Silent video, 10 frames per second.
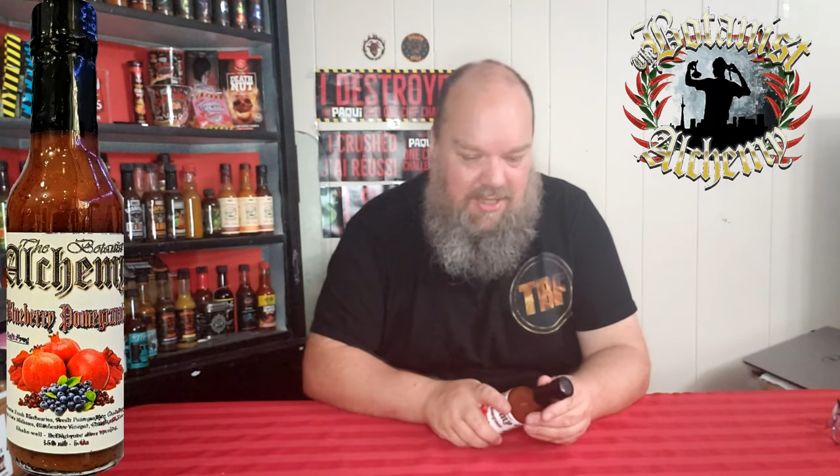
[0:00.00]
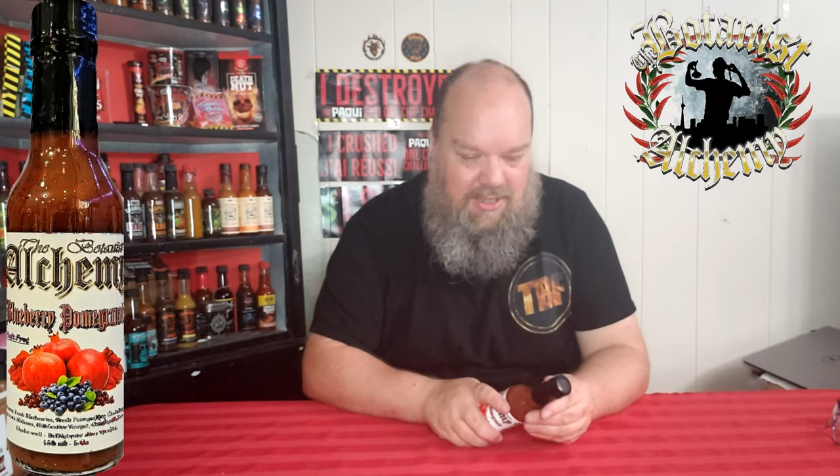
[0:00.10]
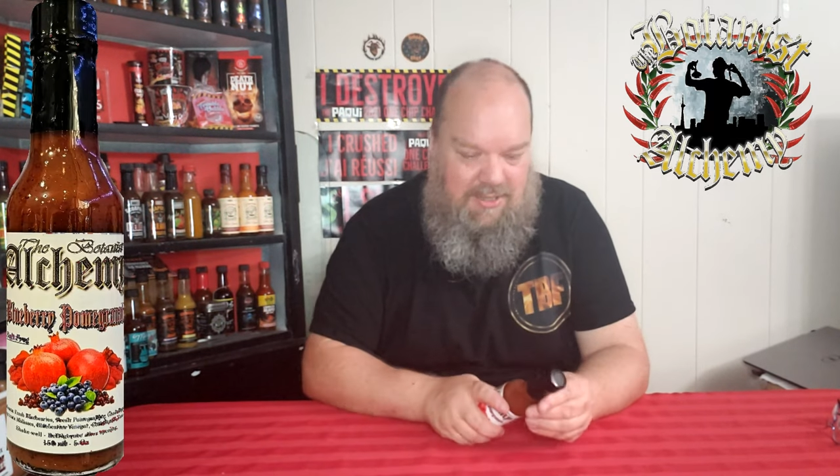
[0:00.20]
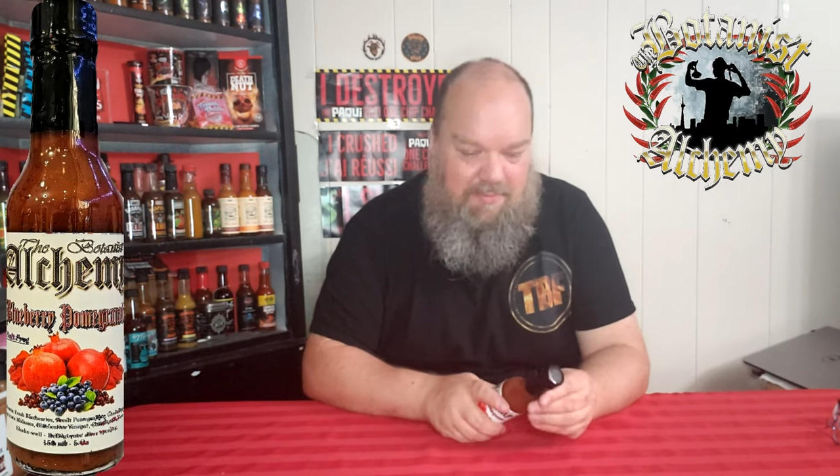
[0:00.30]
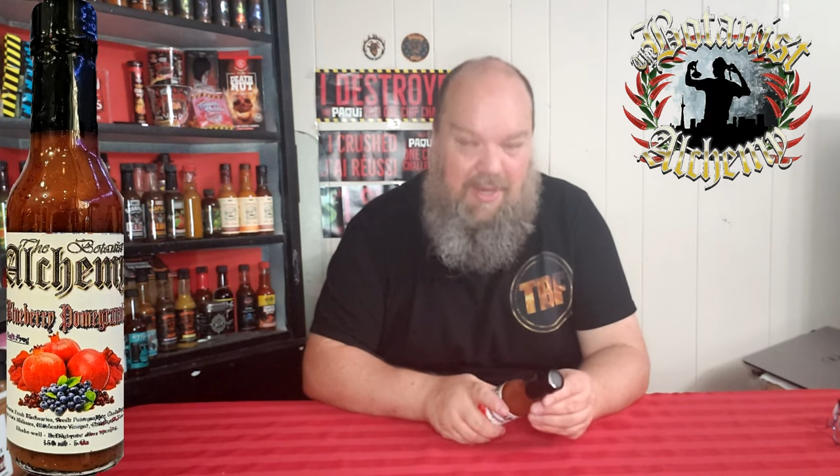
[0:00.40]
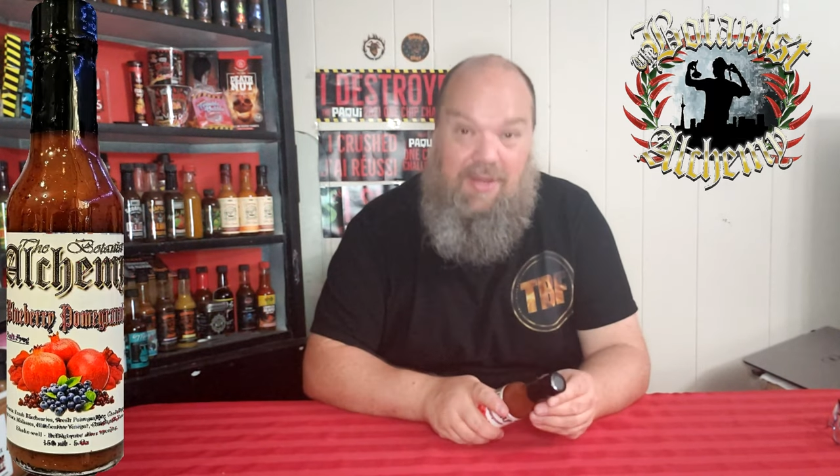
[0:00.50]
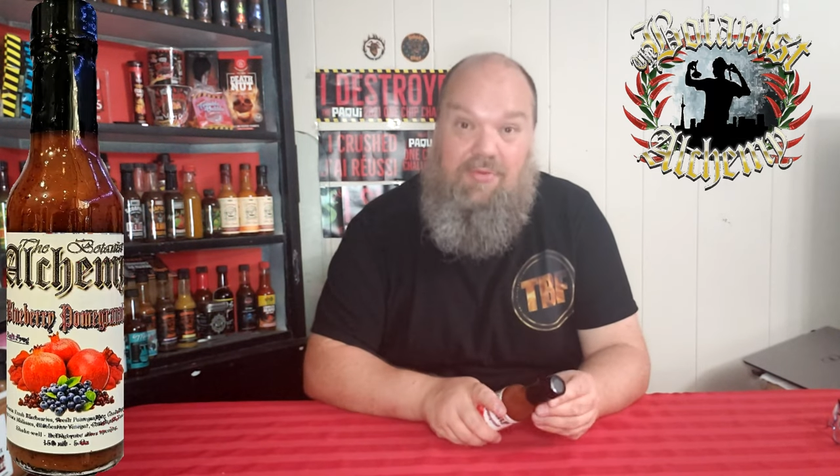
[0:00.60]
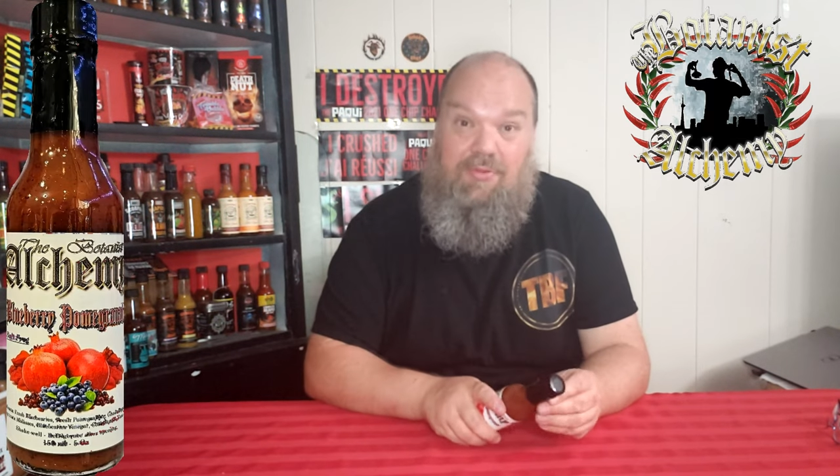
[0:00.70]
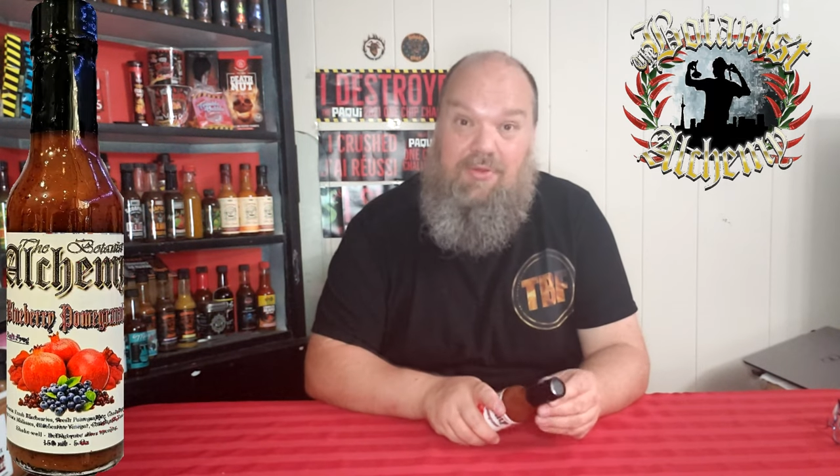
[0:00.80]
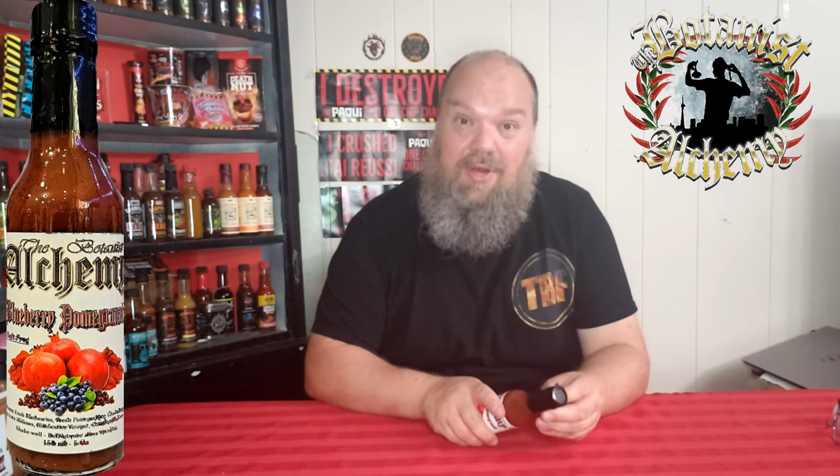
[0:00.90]
speed
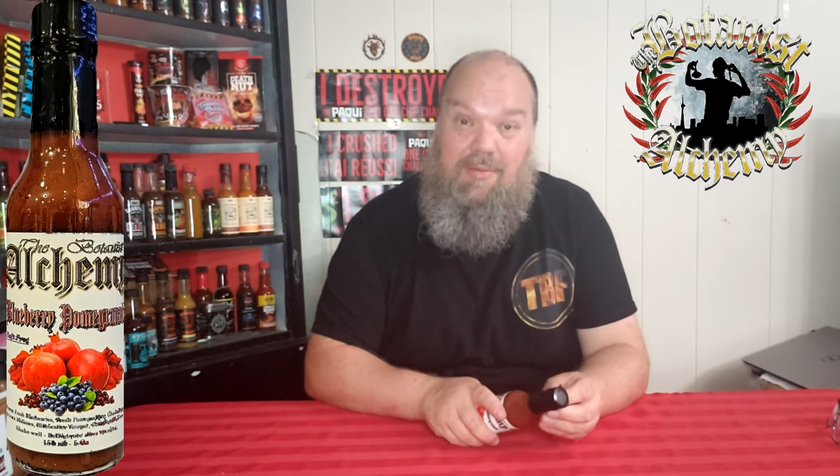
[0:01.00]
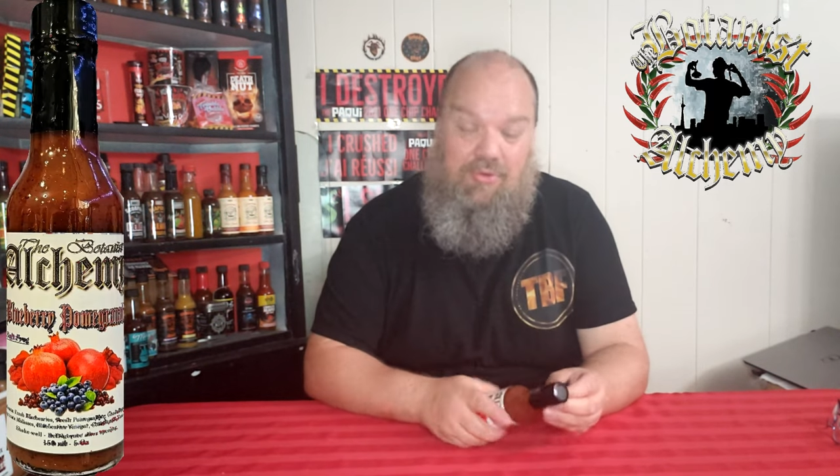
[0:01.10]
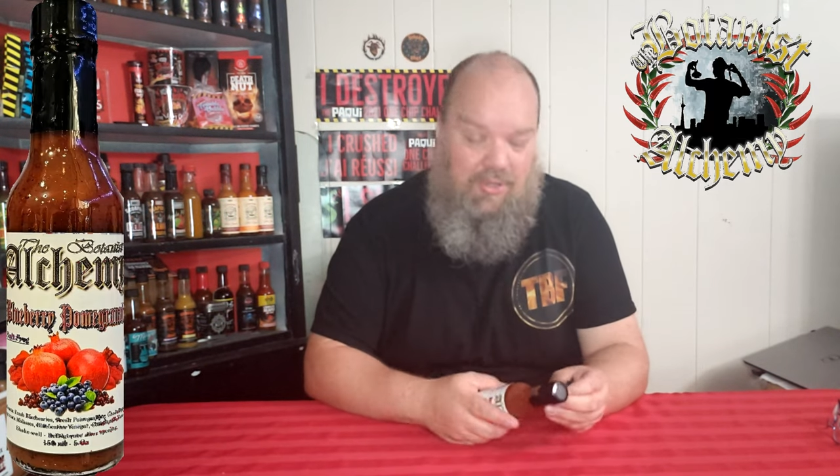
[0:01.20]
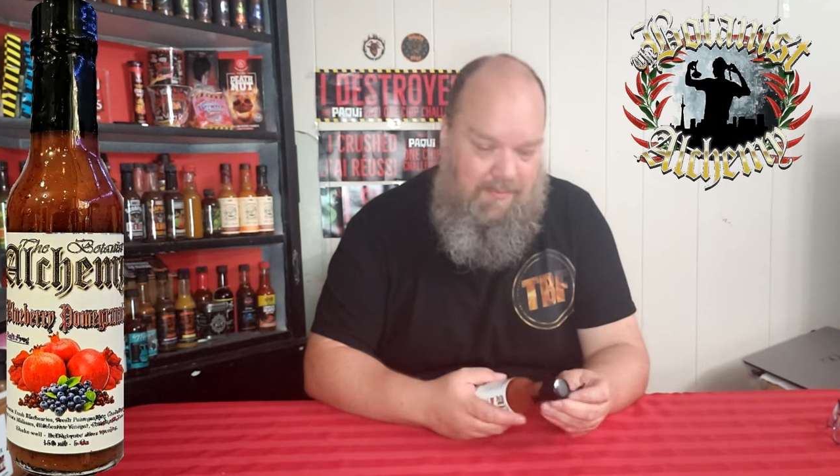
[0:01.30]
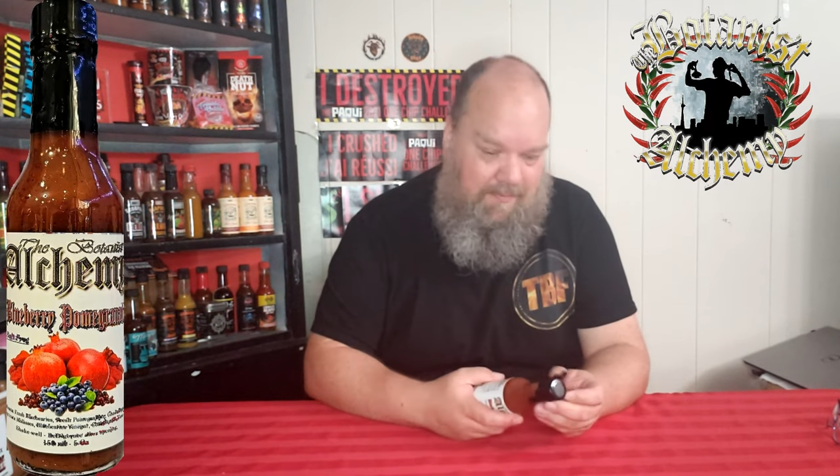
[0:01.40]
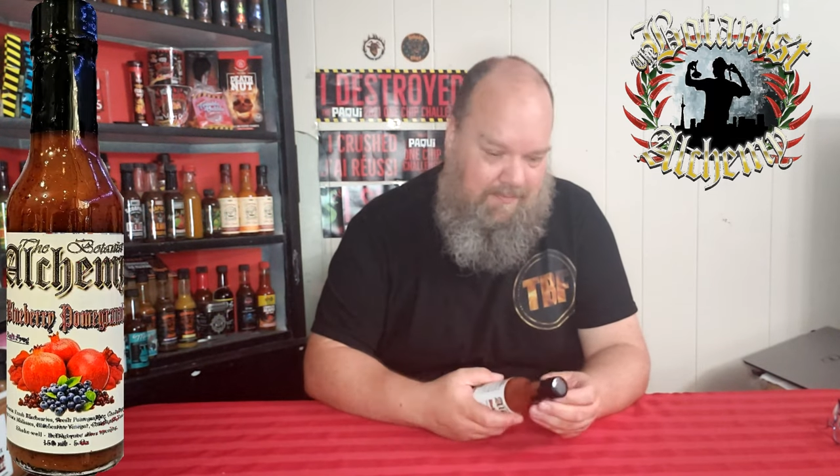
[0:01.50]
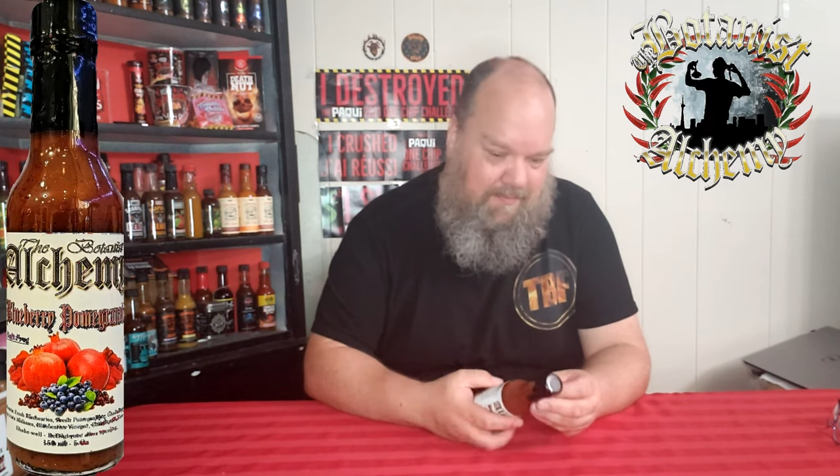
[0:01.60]
through their neighborhood.